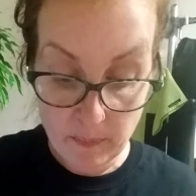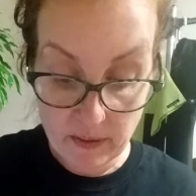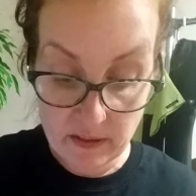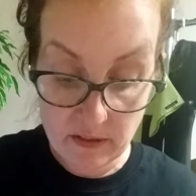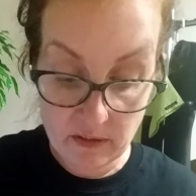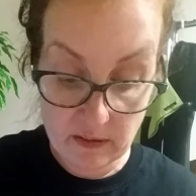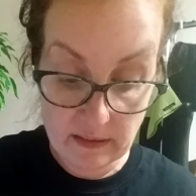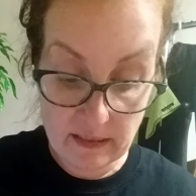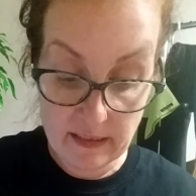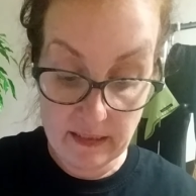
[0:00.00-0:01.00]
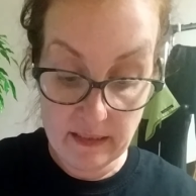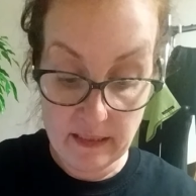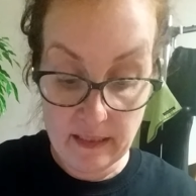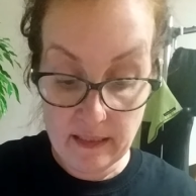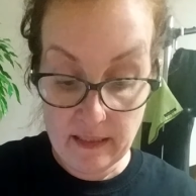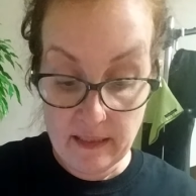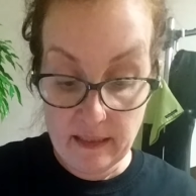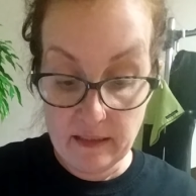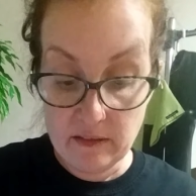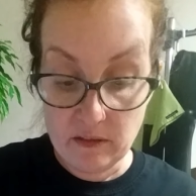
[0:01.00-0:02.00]
of parties are online.
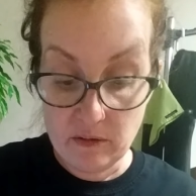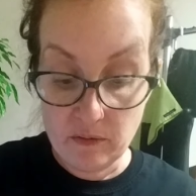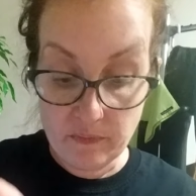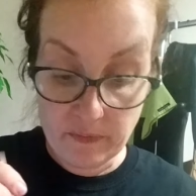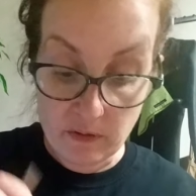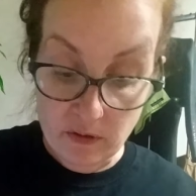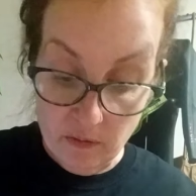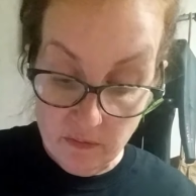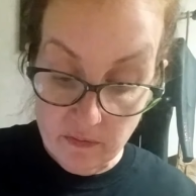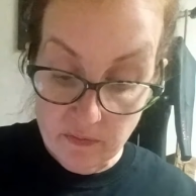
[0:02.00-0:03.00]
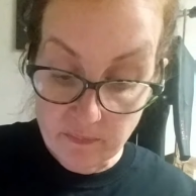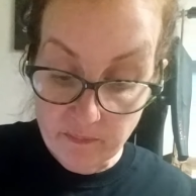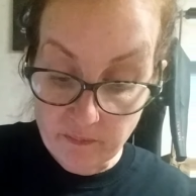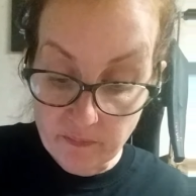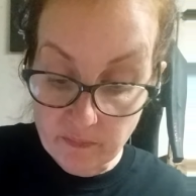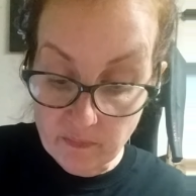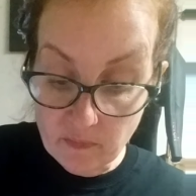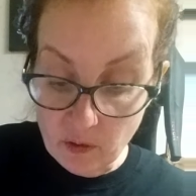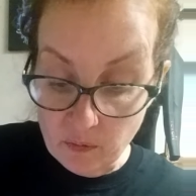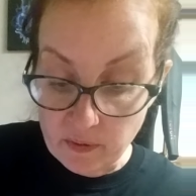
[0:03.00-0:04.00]
And so you don't
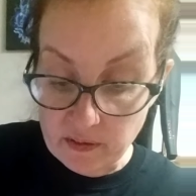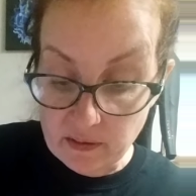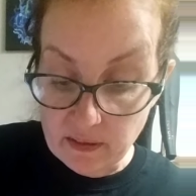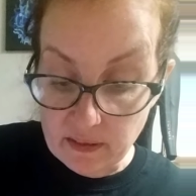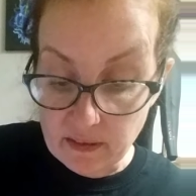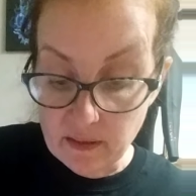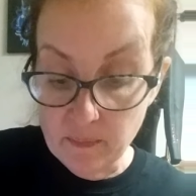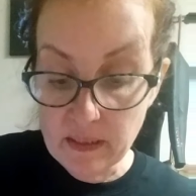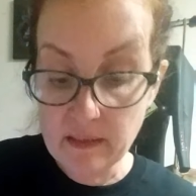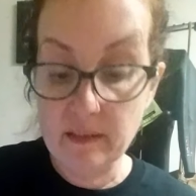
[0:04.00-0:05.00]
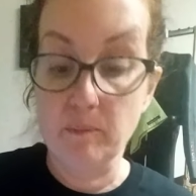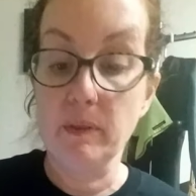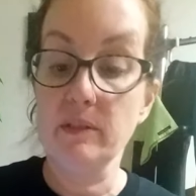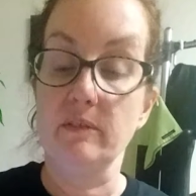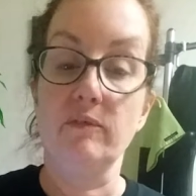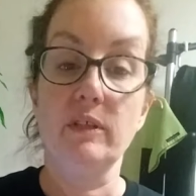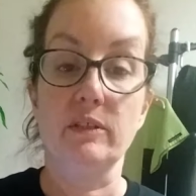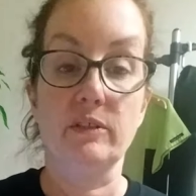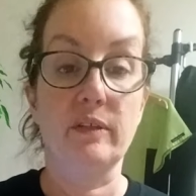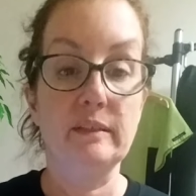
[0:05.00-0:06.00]
always get to meet in person
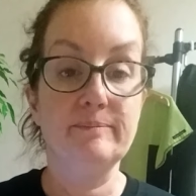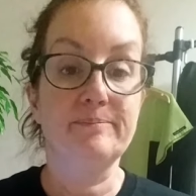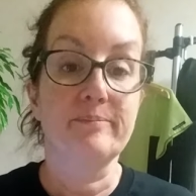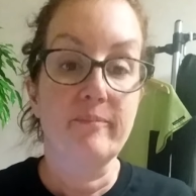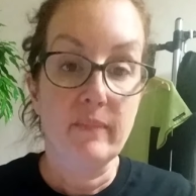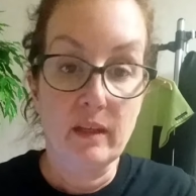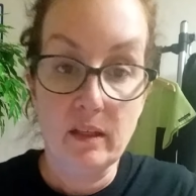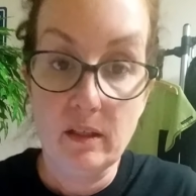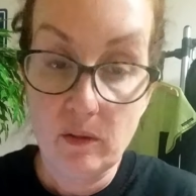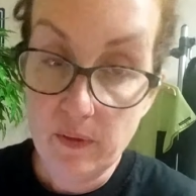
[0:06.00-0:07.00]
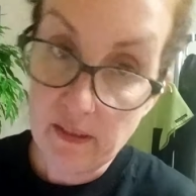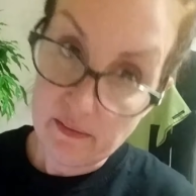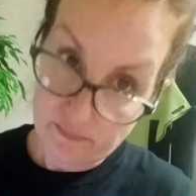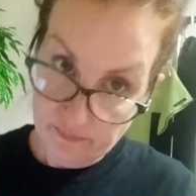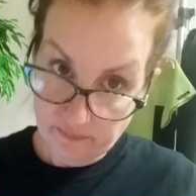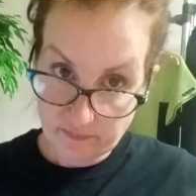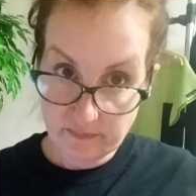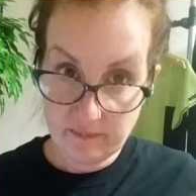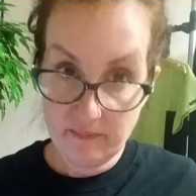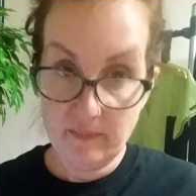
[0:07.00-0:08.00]
first, right? Well,
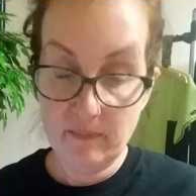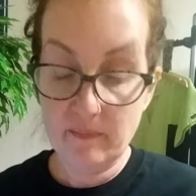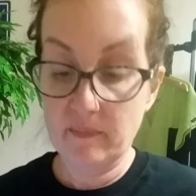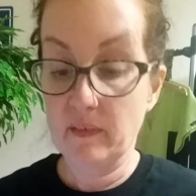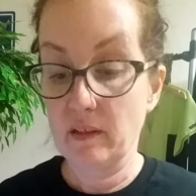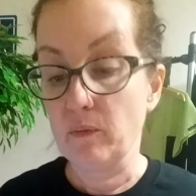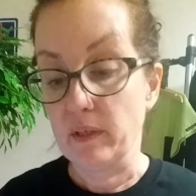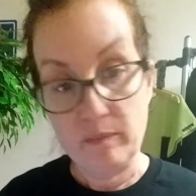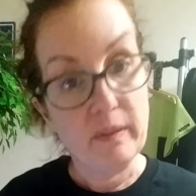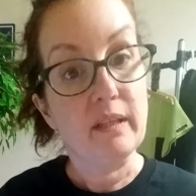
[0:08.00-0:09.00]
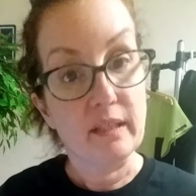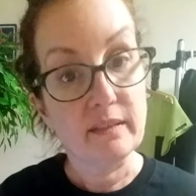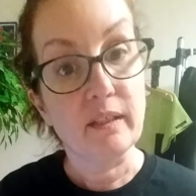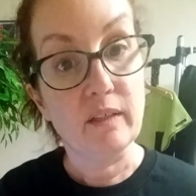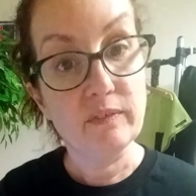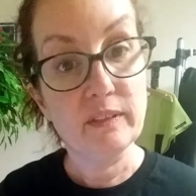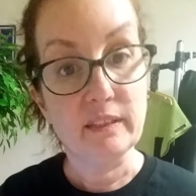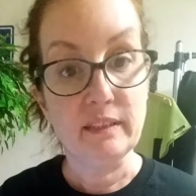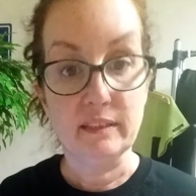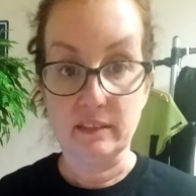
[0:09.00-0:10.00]
one of the big things I often
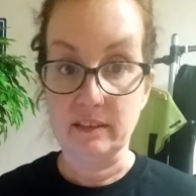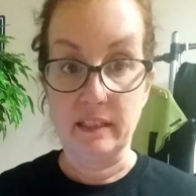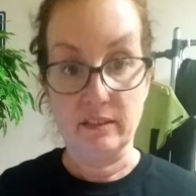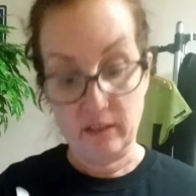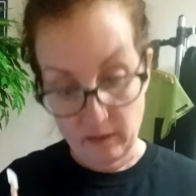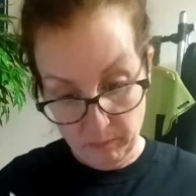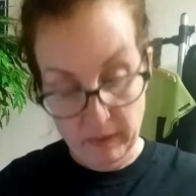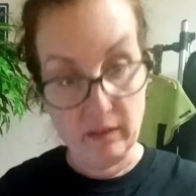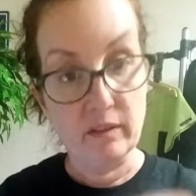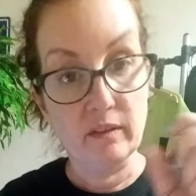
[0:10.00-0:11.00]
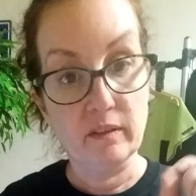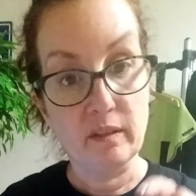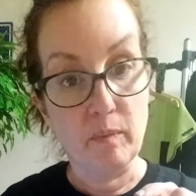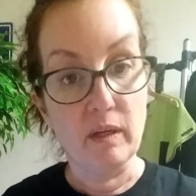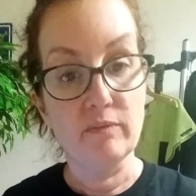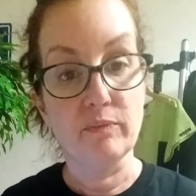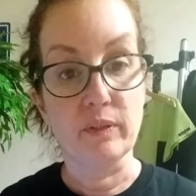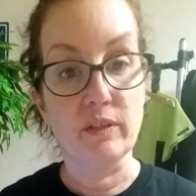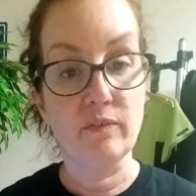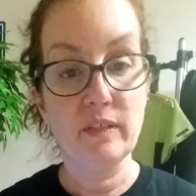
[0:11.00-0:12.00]
see is they start peeling them off
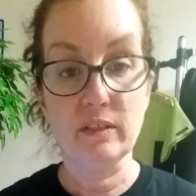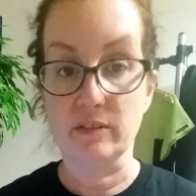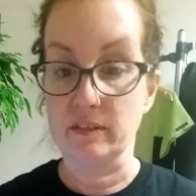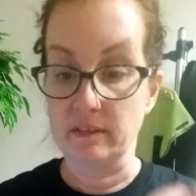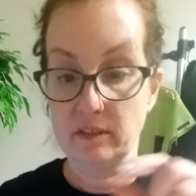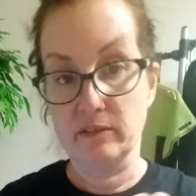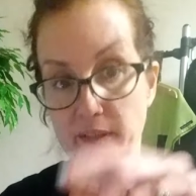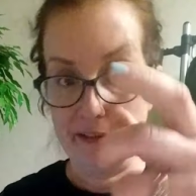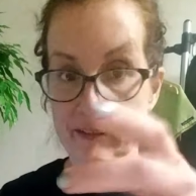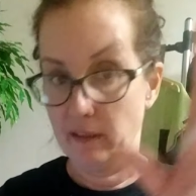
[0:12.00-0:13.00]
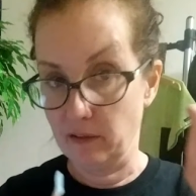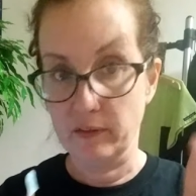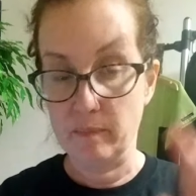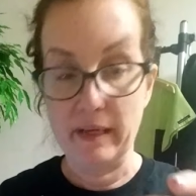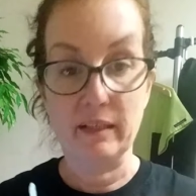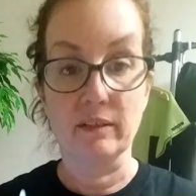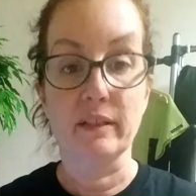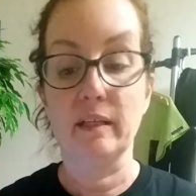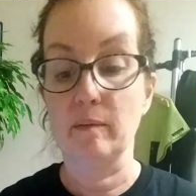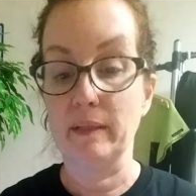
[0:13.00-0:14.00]
with their fingers and they're touching all over the back and all
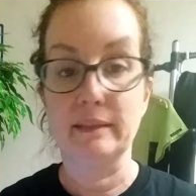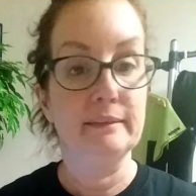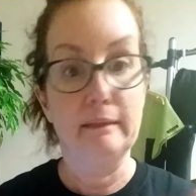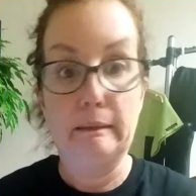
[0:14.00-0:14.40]
that. And I'm like,